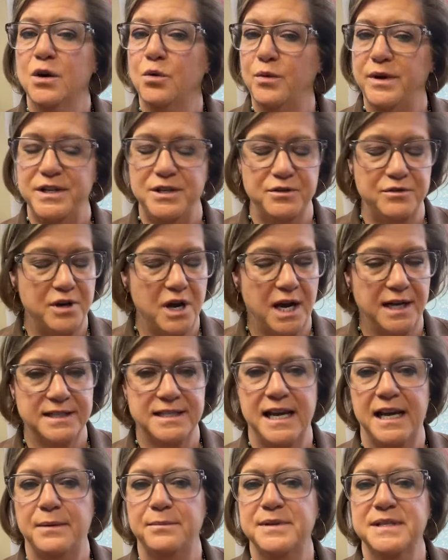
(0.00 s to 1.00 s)
We do not
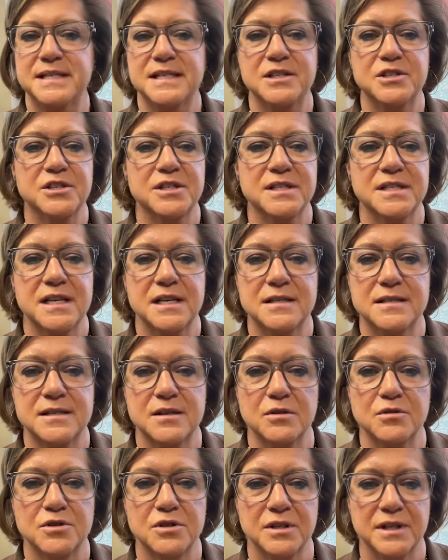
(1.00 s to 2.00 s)
take positions on
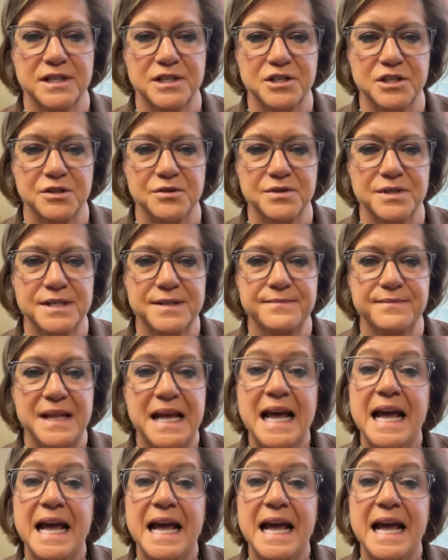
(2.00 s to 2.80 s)
social issues.